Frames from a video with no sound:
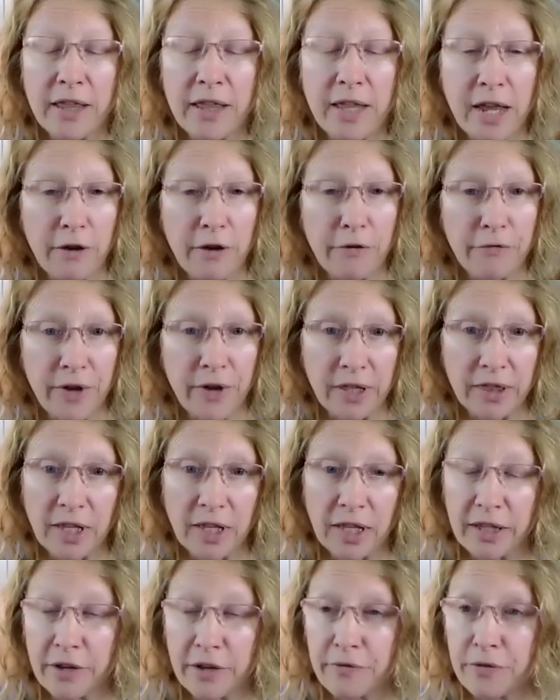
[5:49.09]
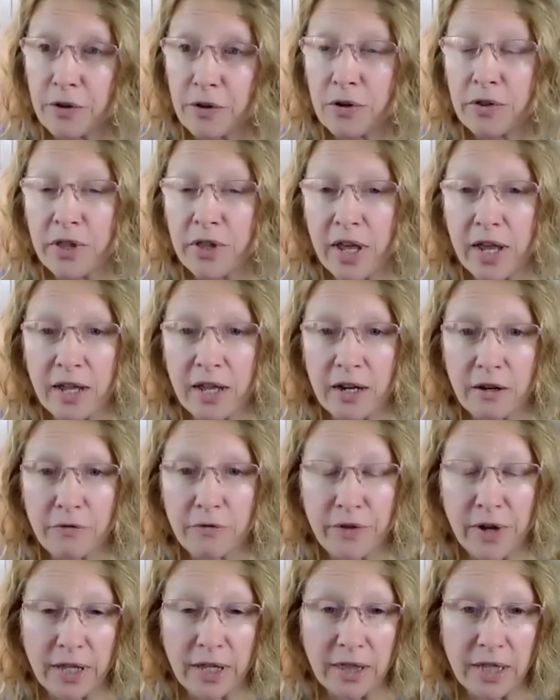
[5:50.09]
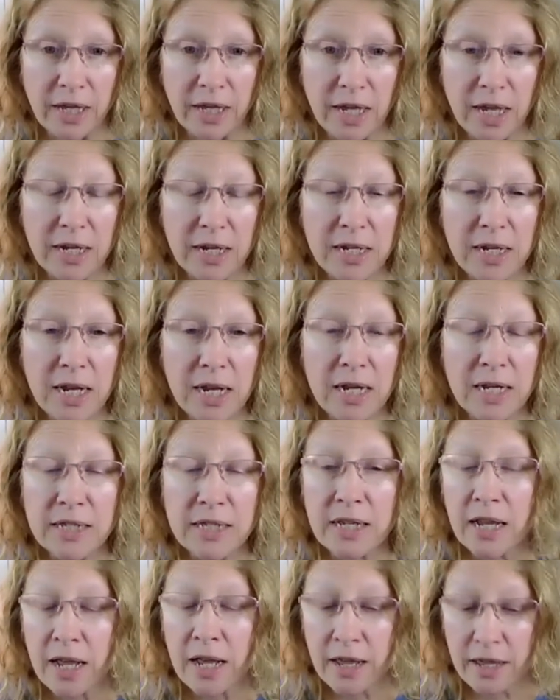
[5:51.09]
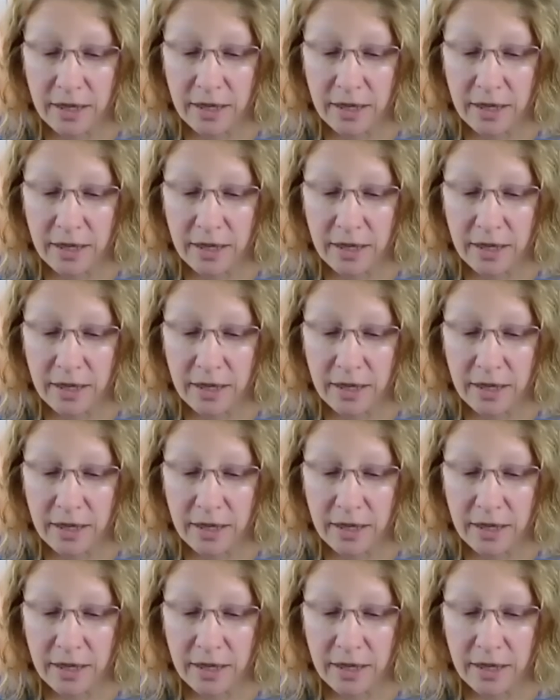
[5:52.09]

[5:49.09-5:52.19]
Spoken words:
They affect the liver, they can affect the kidneys,